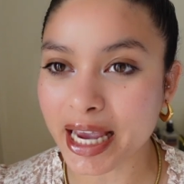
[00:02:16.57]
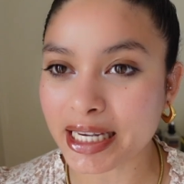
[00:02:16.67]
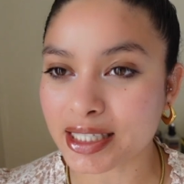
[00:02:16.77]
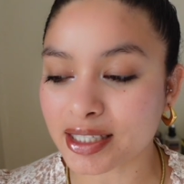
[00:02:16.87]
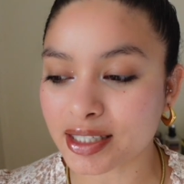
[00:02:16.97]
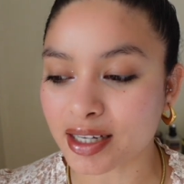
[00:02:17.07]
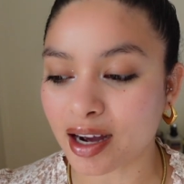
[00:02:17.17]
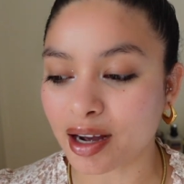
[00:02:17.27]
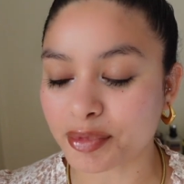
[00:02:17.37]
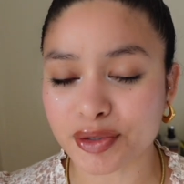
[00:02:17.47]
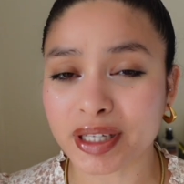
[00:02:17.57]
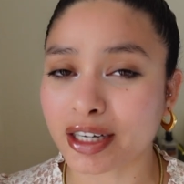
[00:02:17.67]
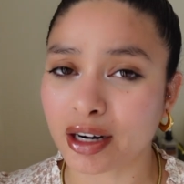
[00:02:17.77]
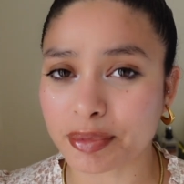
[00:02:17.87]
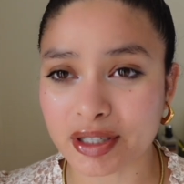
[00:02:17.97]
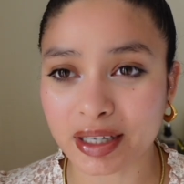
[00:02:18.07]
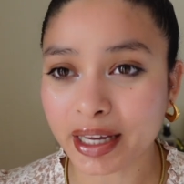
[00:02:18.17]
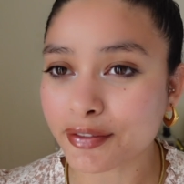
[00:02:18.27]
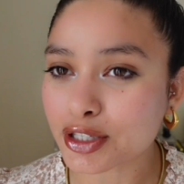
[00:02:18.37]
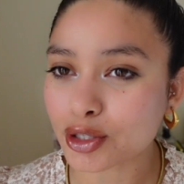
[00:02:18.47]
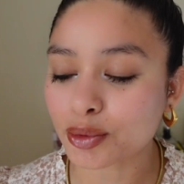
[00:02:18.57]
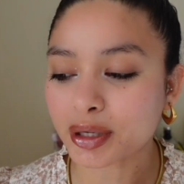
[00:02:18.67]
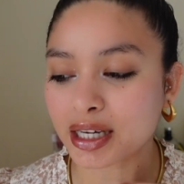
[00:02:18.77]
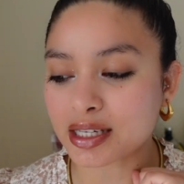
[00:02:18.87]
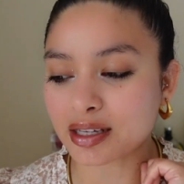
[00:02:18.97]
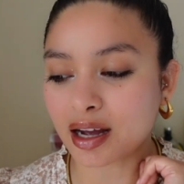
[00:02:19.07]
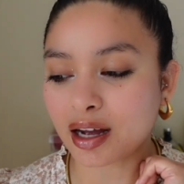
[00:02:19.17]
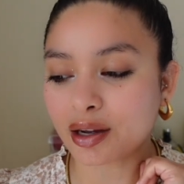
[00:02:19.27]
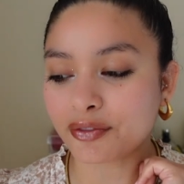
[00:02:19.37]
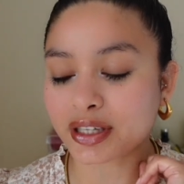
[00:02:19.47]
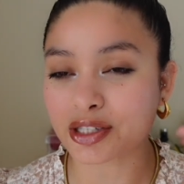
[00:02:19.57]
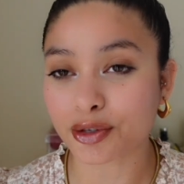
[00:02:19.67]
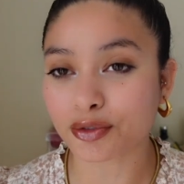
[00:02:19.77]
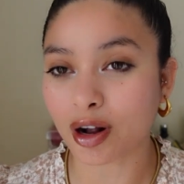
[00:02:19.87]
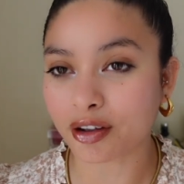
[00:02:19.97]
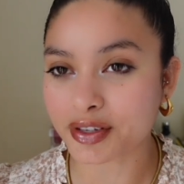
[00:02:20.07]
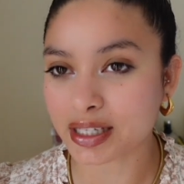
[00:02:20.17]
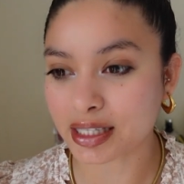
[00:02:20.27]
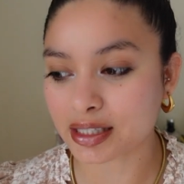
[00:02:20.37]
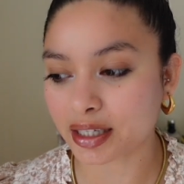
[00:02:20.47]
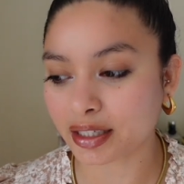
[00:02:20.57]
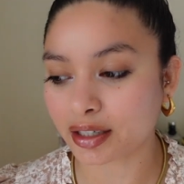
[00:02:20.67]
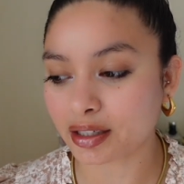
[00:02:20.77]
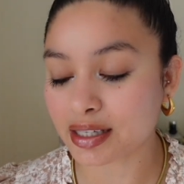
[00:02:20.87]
And she was like, girl, I'm just gonna give it to you because Viktor Rolf sent it.